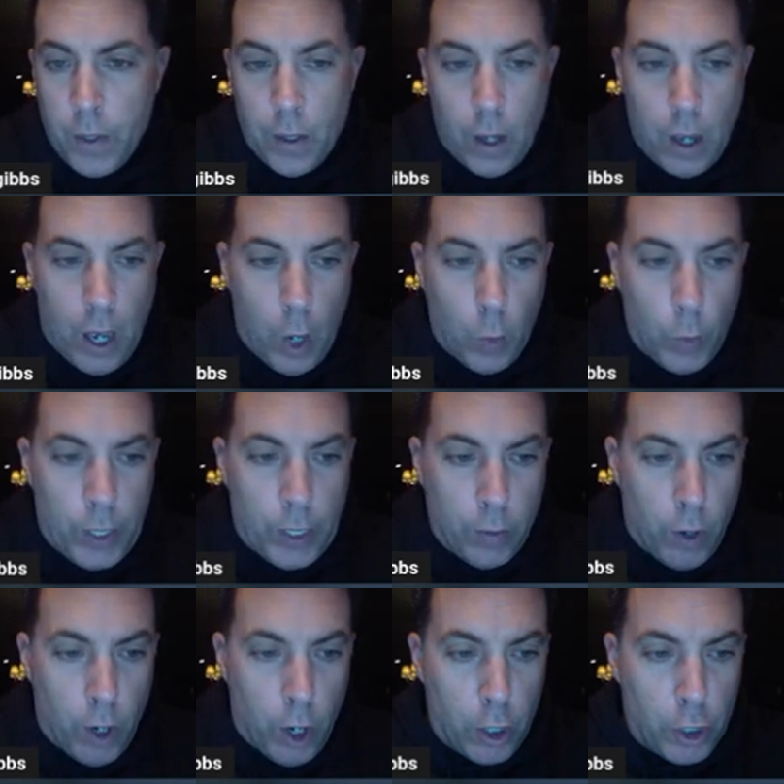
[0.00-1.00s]
Uh, we can
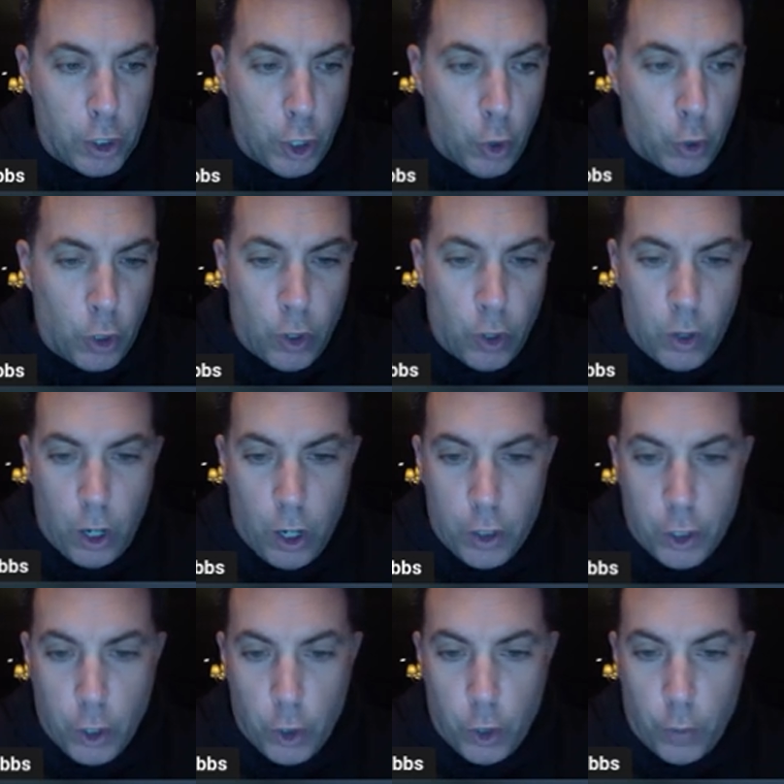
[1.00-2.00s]
run our Joker, our
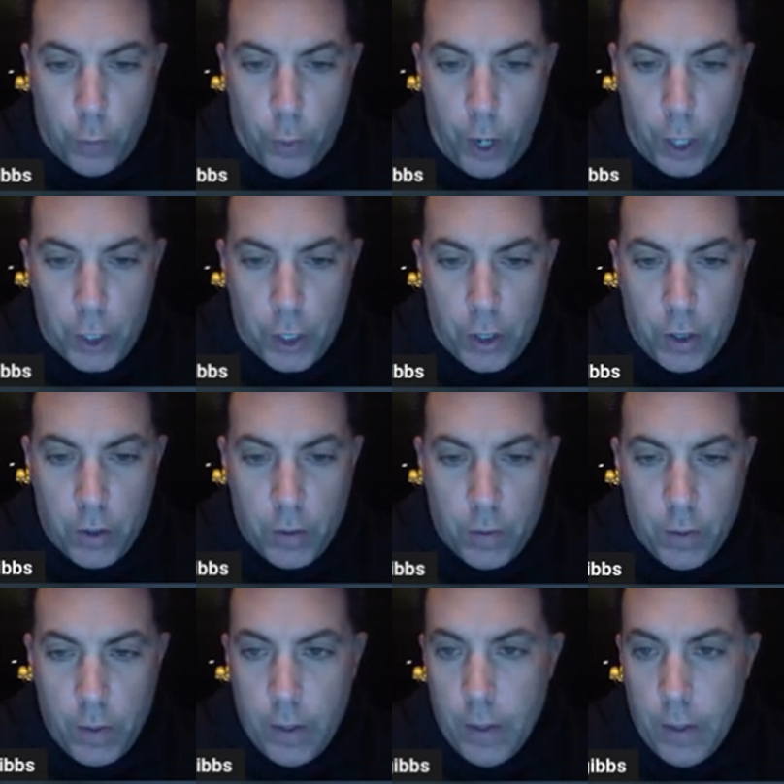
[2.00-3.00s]
Joker pressure.
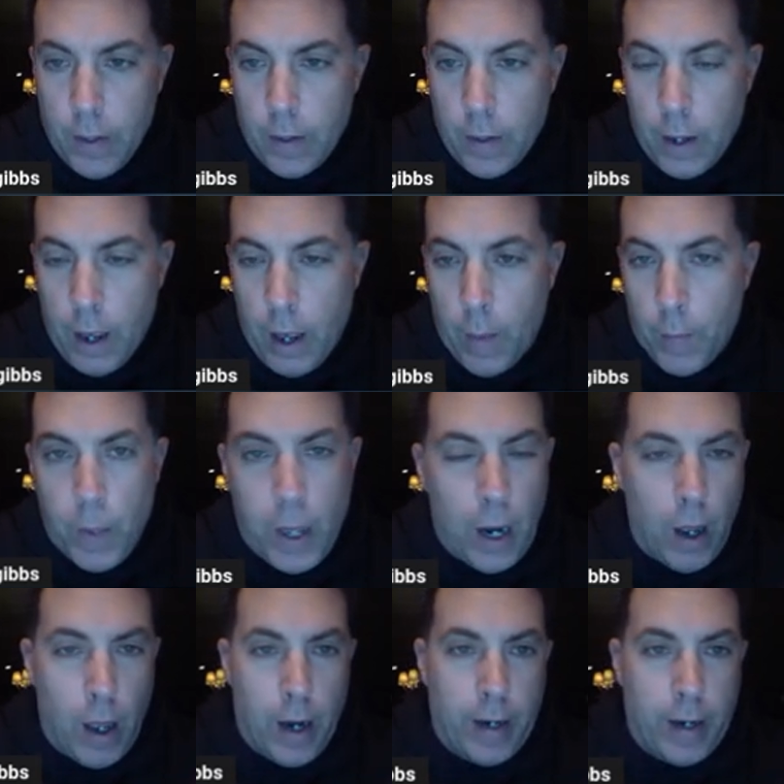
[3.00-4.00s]
Um, and,
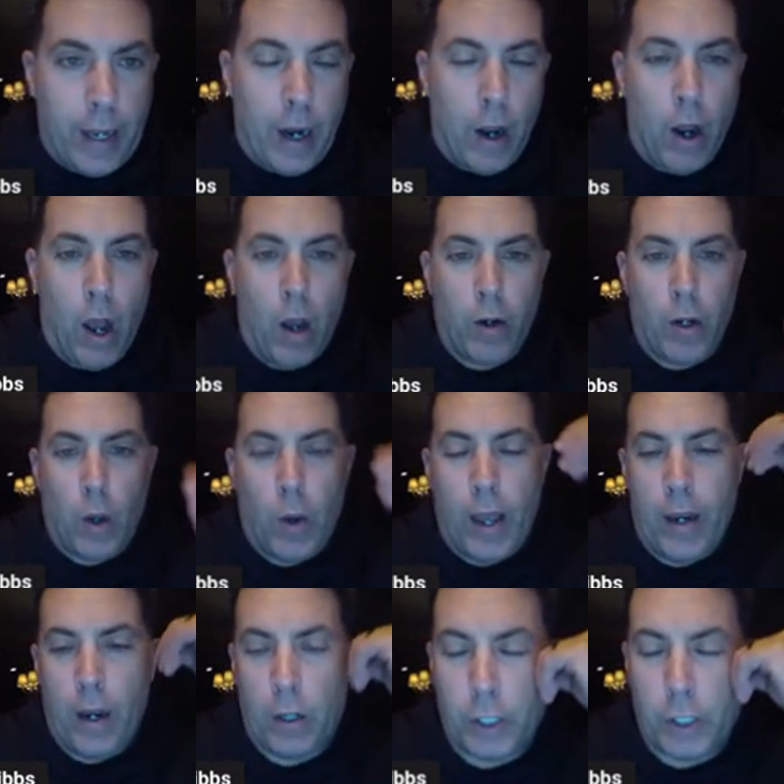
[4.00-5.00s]
and, again, I'll, I'll, go ahead
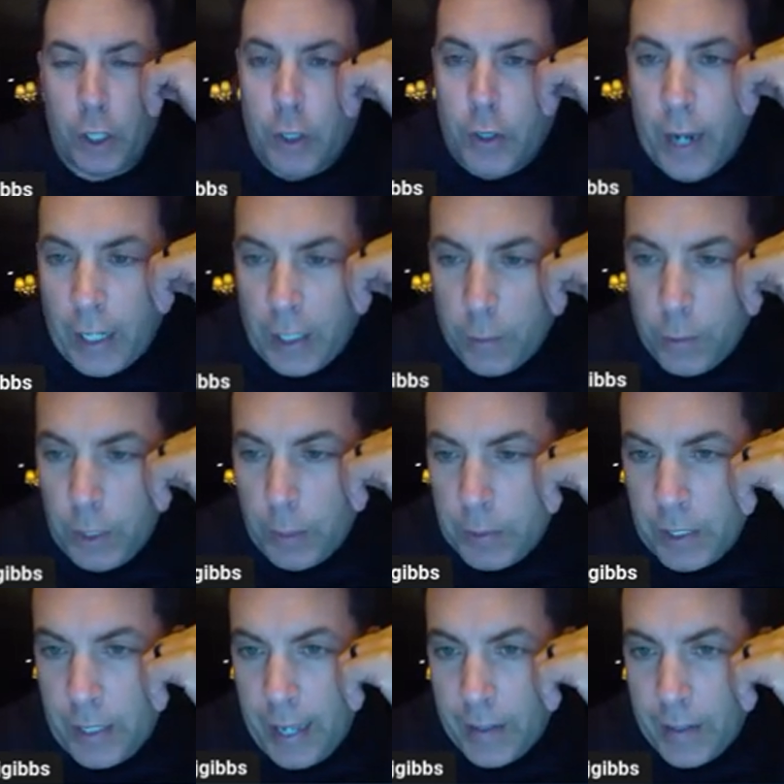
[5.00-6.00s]
and I'll show you guys some clips
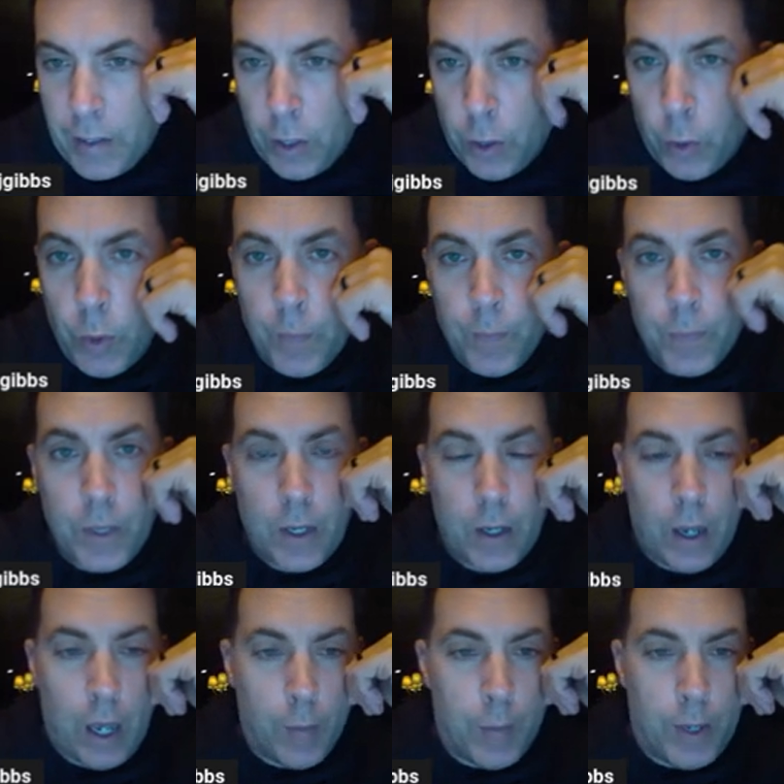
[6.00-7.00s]
of that too
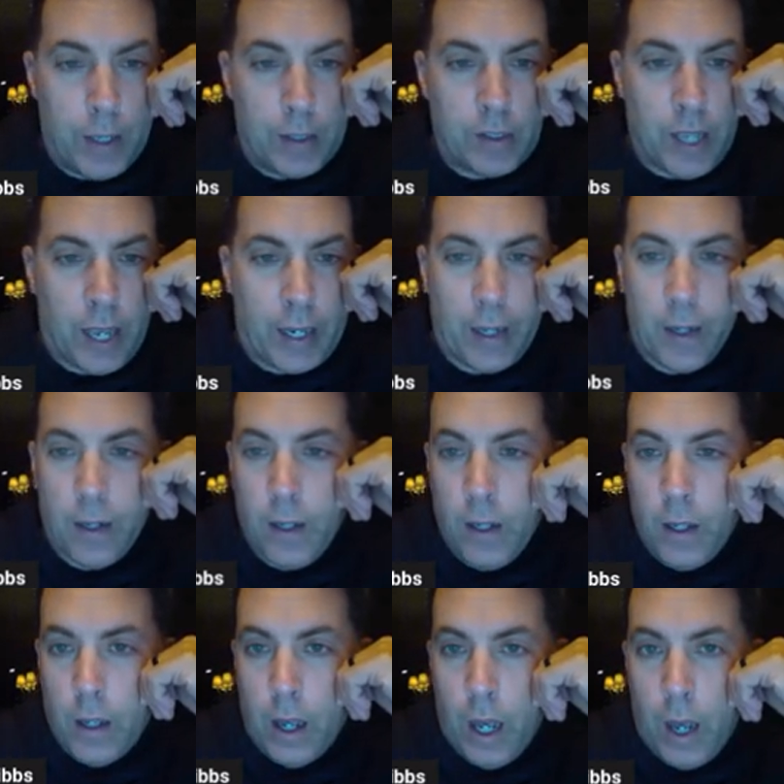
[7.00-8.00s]
um, in a second.
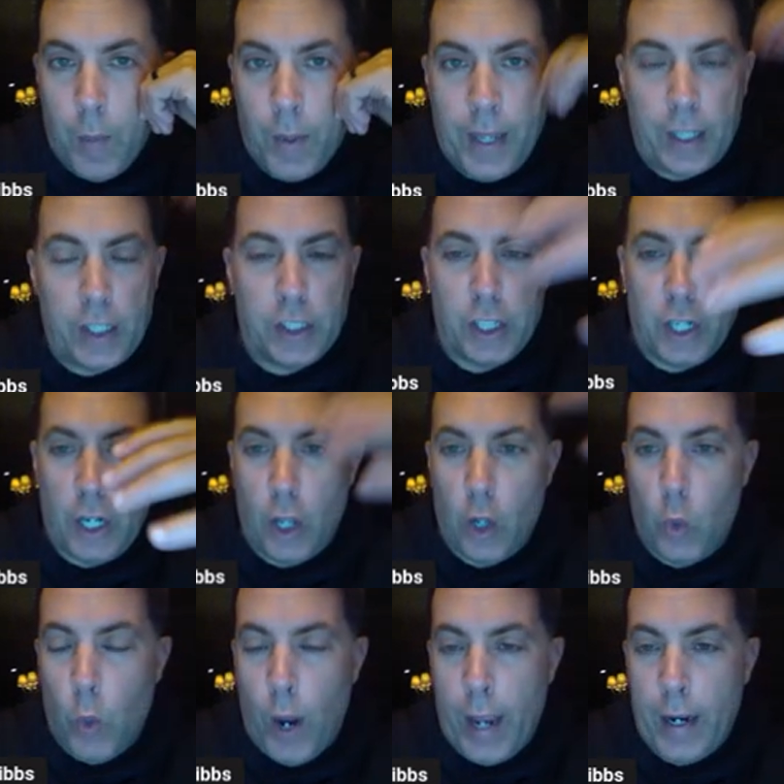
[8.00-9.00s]
Um, but that's just another
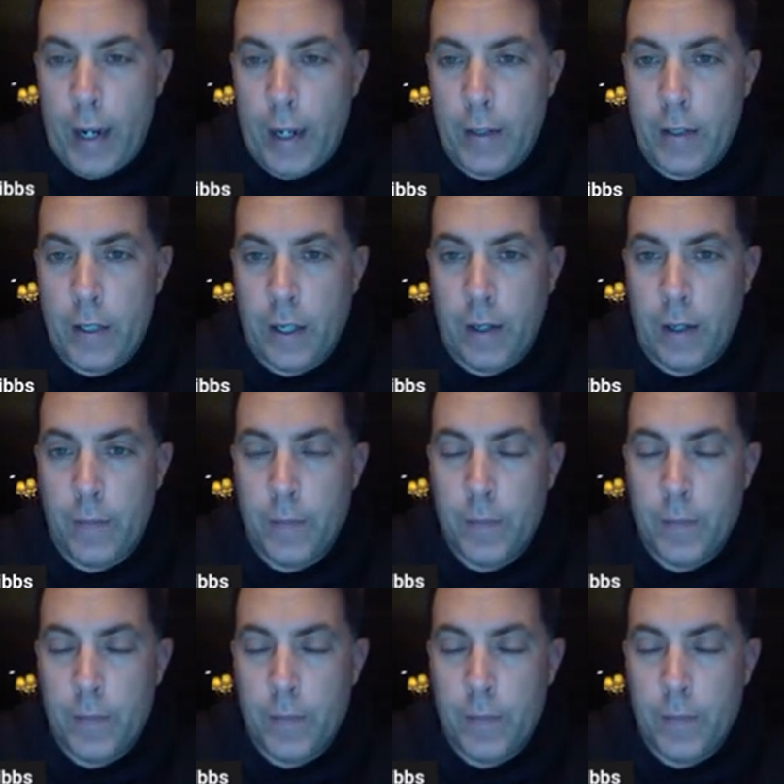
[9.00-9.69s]
way to, to